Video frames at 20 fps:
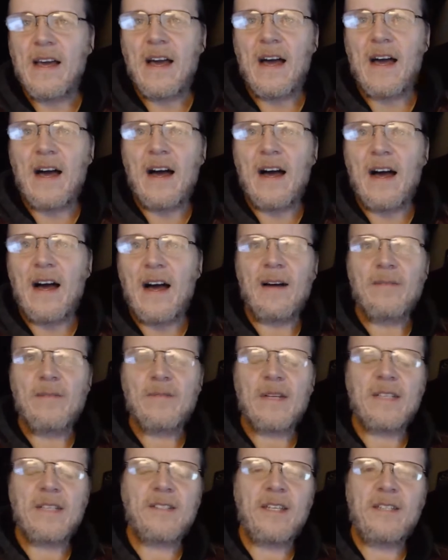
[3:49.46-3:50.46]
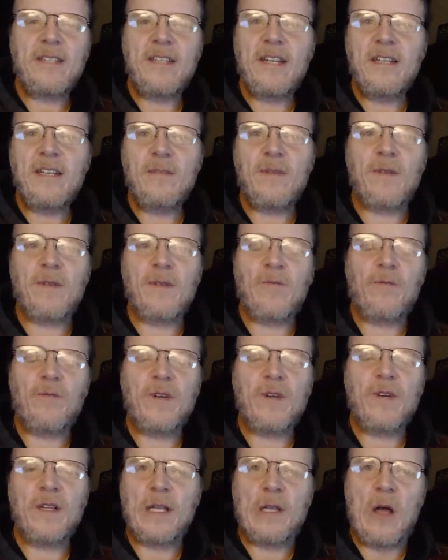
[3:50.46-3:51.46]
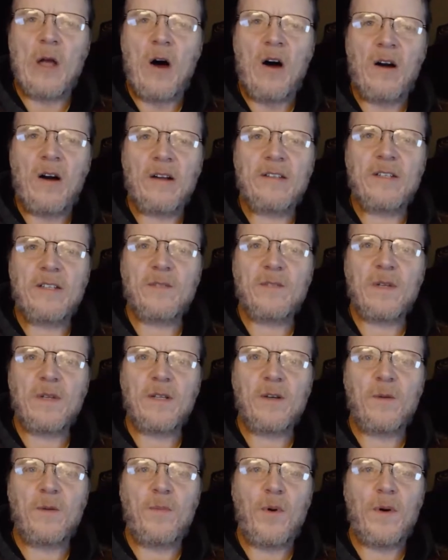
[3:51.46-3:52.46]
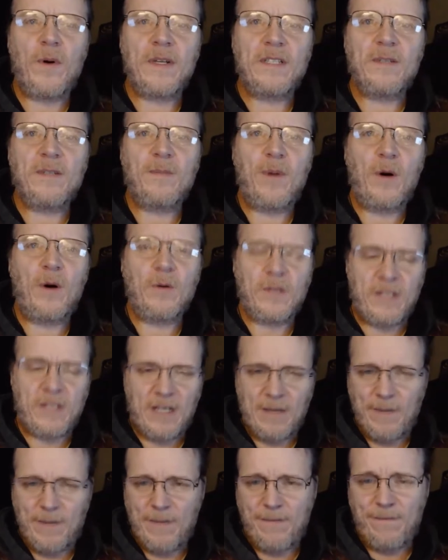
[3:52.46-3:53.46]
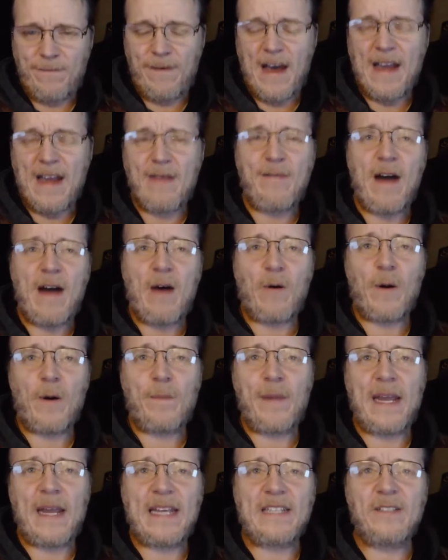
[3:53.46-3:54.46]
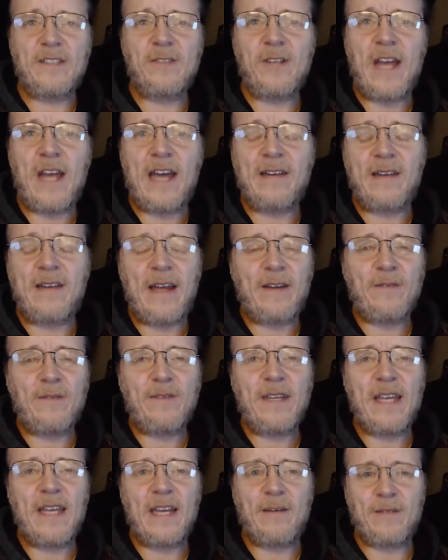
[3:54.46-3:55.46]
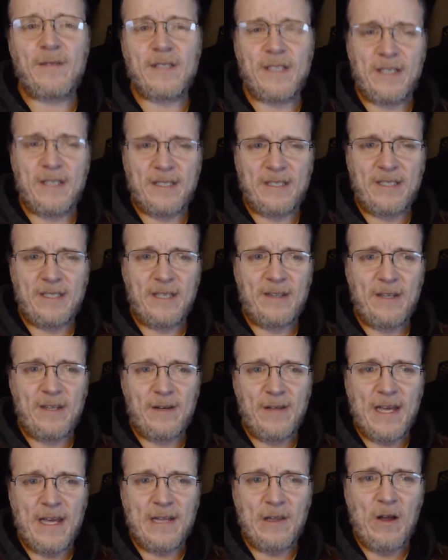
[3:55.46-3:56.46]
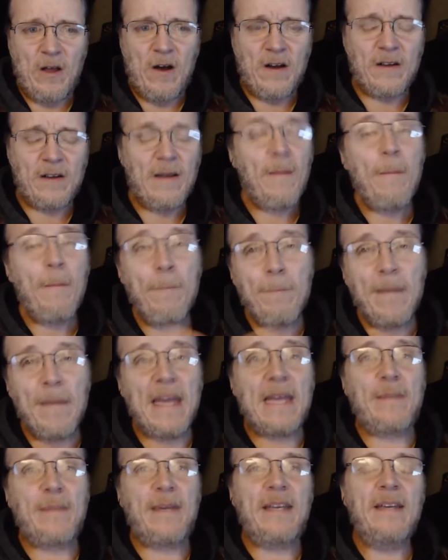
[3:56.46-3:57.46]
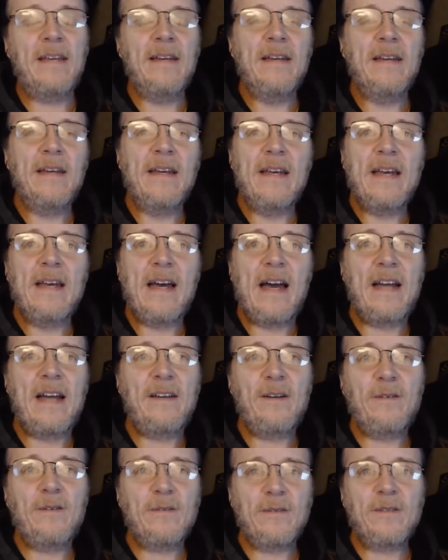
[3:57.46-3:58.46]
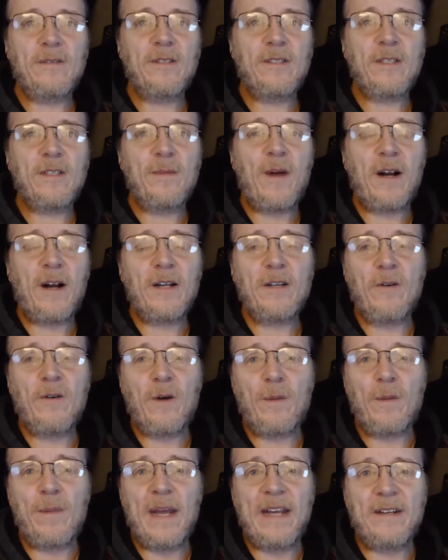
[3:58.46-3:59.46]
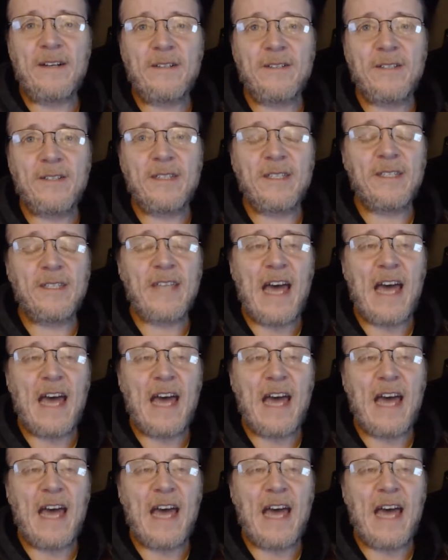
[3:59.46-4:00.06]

because they tend to be really long. There's really no point to posting up a 5-hour Paint and Chat. I don't think anyone's going to sit there that long. Maybe. I know there's some hardcore painters in this